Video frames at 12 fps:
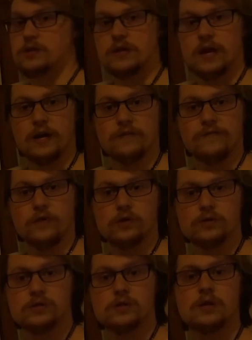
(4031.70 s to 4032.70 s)
the negative
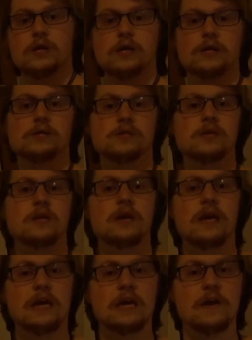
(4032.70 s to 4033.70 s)
first is
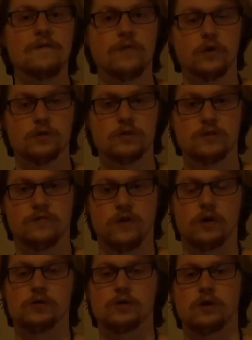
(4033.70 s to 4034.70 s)
the inverse
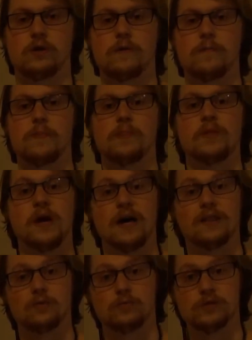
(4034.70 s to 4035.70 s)
function,
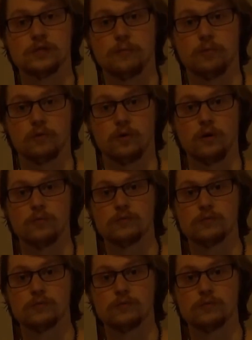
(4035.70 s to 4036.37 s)
not the reciprocal.